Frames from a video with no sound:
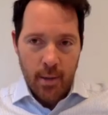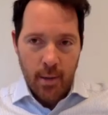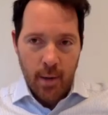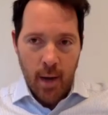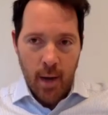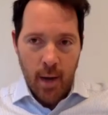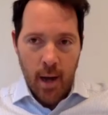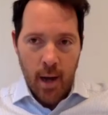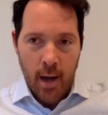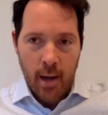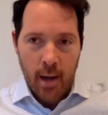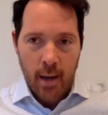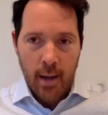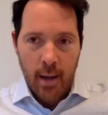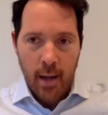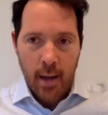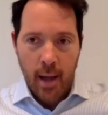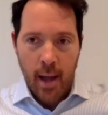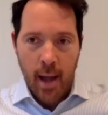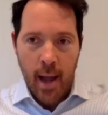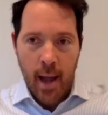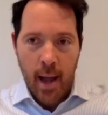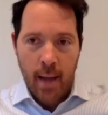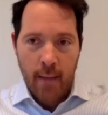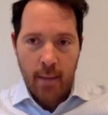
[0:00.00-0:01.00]
our
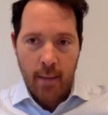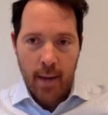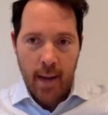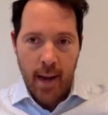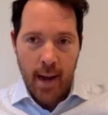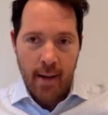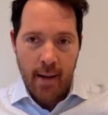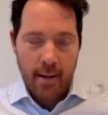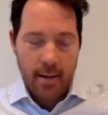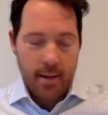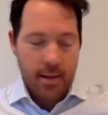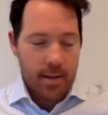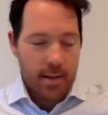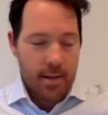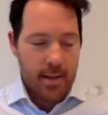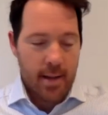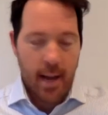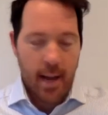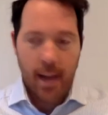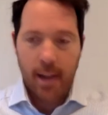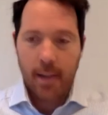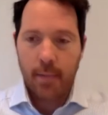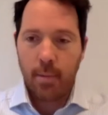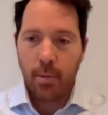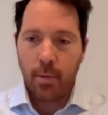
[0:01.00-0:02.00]
uh, AIM inheritance
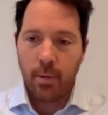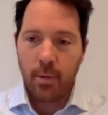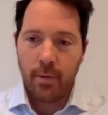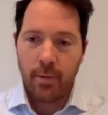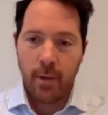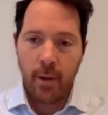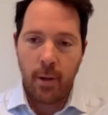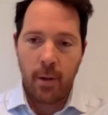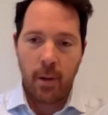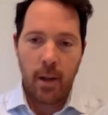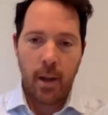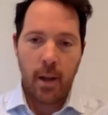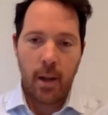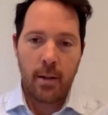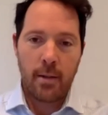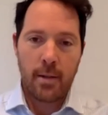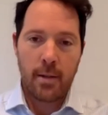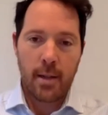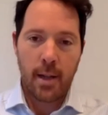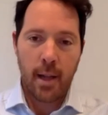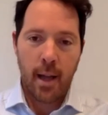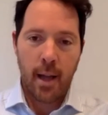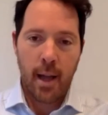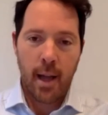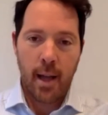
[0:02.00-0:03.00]
tax portfolios,
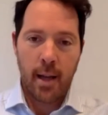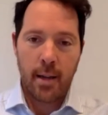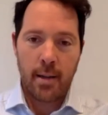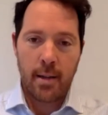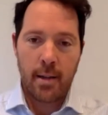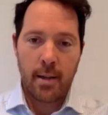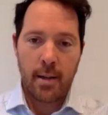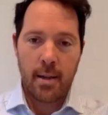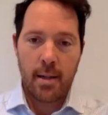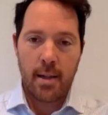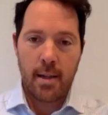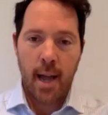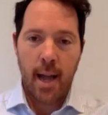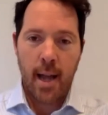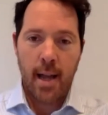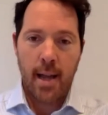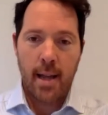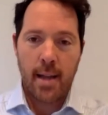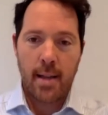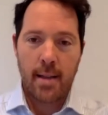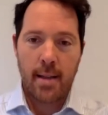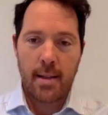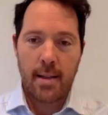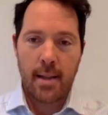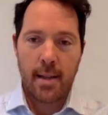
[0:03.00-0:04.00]
uh, and as you say,
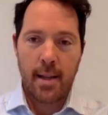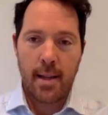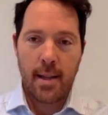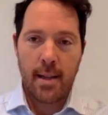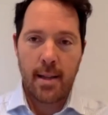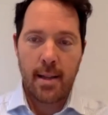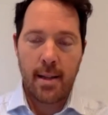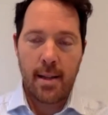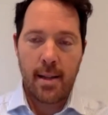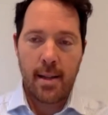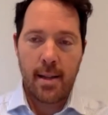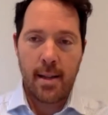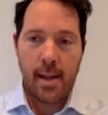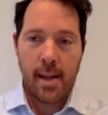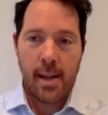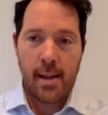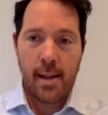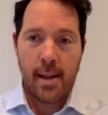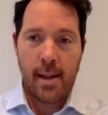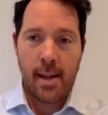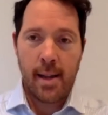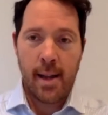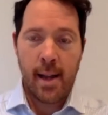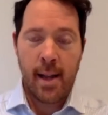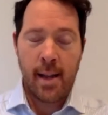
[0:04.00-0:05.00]
it's it, it,
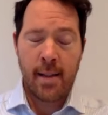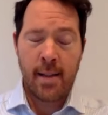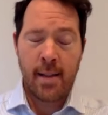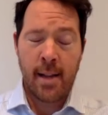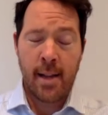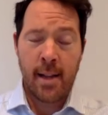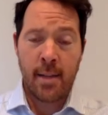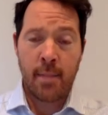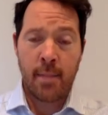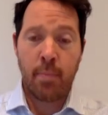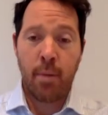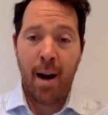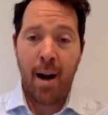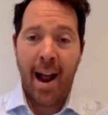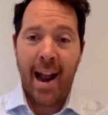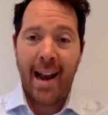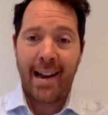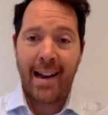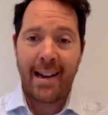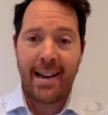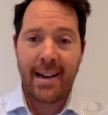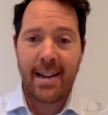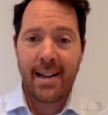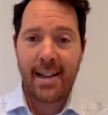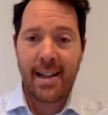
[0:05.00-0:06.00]
it, its
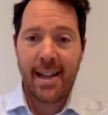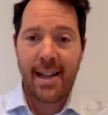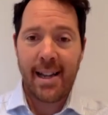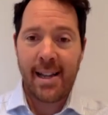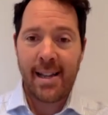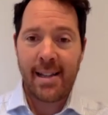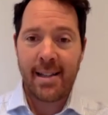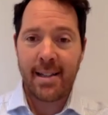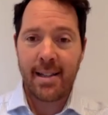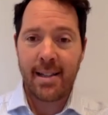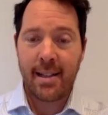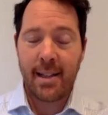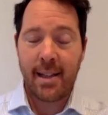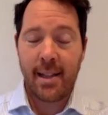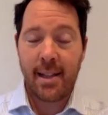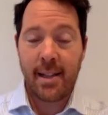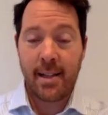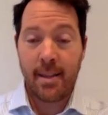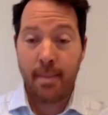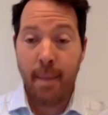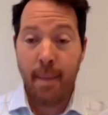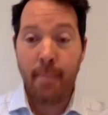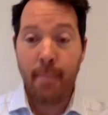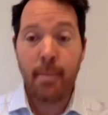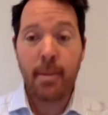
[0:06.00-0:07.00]
brand is it's a
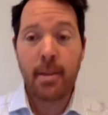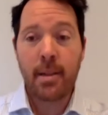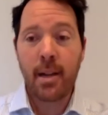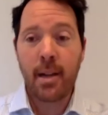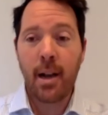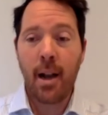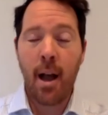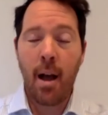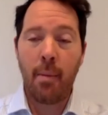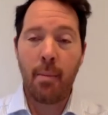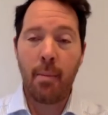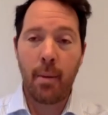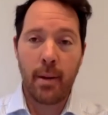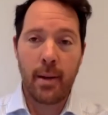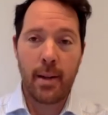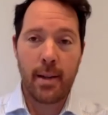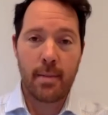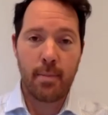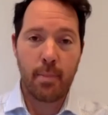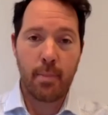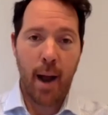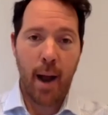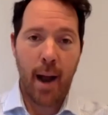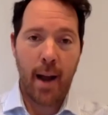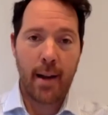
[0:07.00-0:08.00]
members club, and its
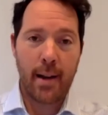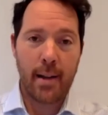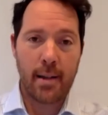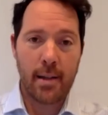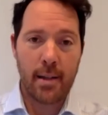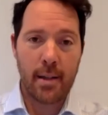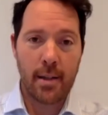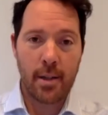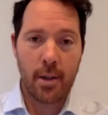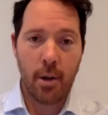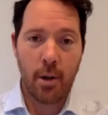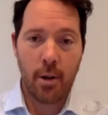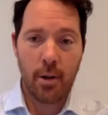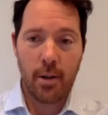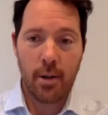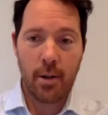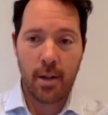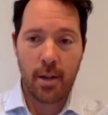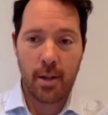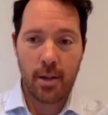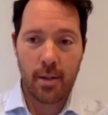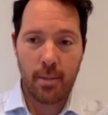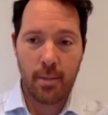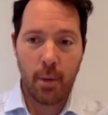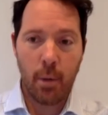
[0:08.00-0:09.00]
brand is the
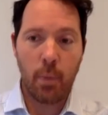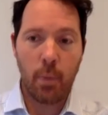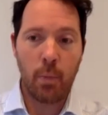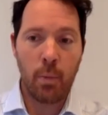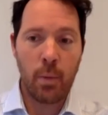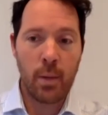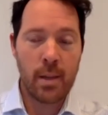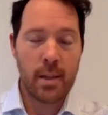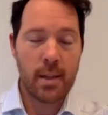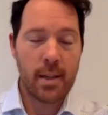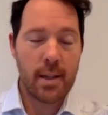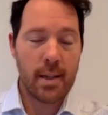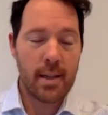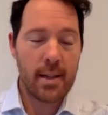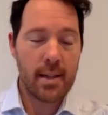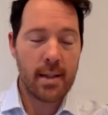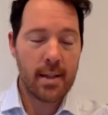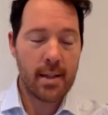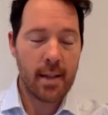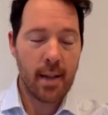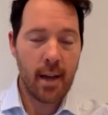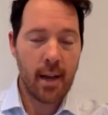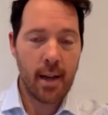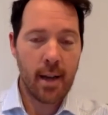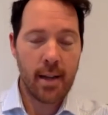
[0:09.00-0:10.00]
Scottish Malt Whisky
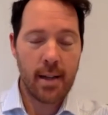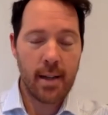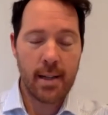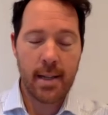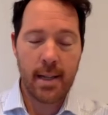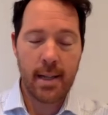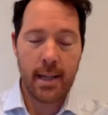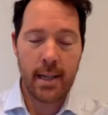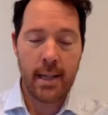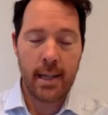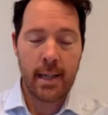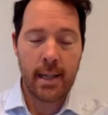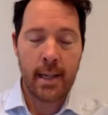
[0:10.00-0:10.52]
Society.